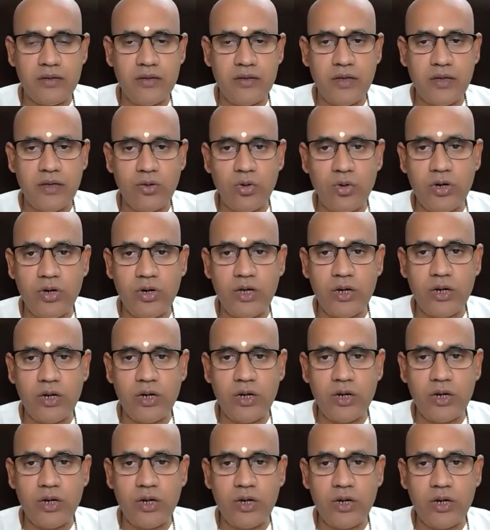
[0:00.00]
The knower
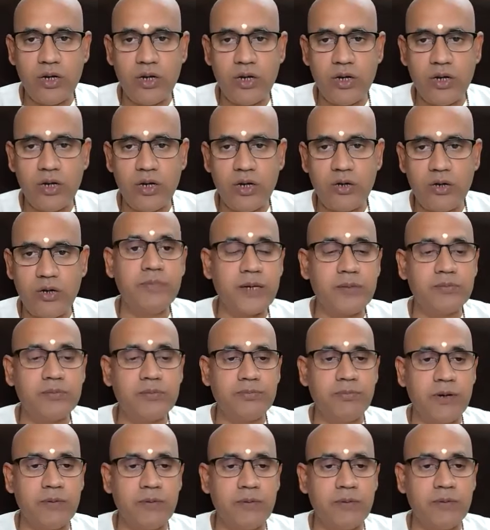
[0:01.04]
of Brahman becomes
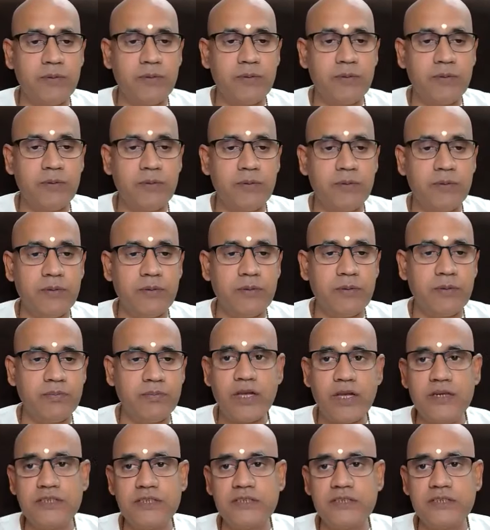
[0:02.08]
Brahman. If we
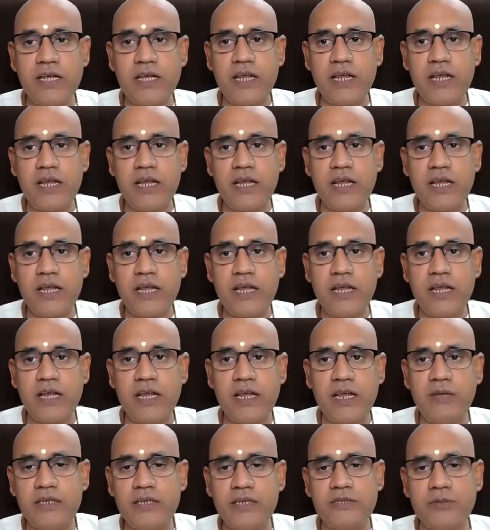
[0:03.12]
can describe a
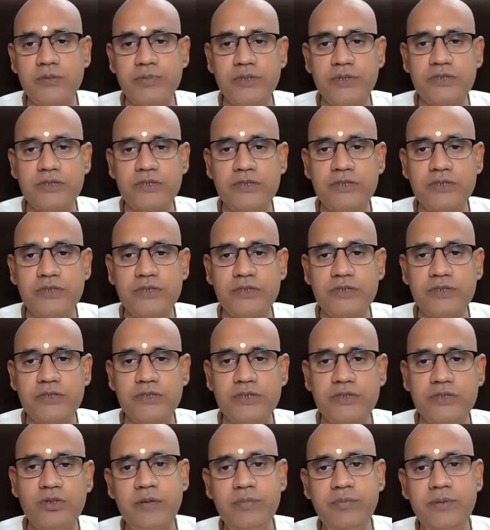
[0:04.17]
self-realized person, you can
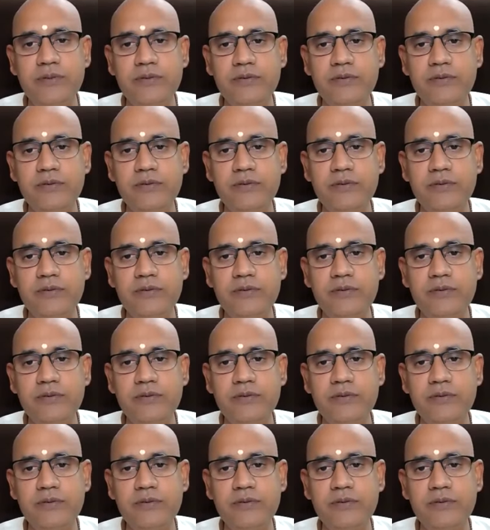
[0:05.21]
describe